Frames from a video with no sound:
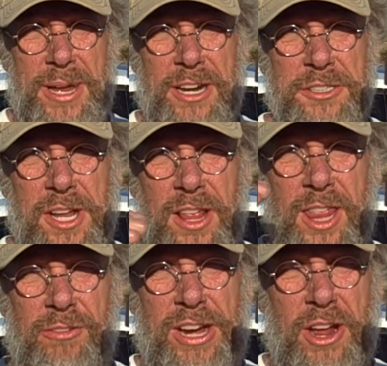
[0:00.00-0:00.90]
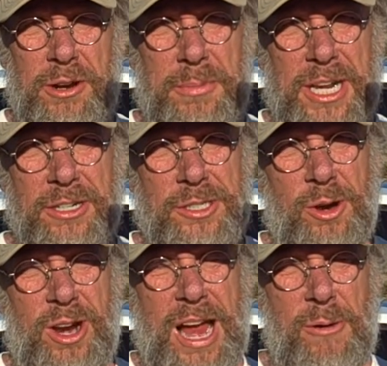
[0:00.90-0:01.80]
meters, 300 meters,
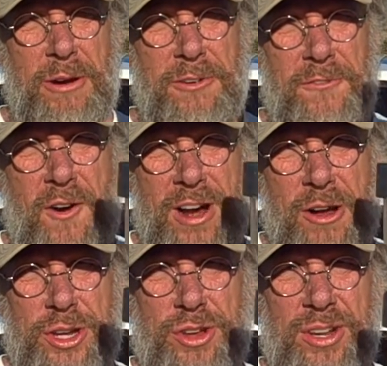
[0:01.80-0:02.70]
or however far out you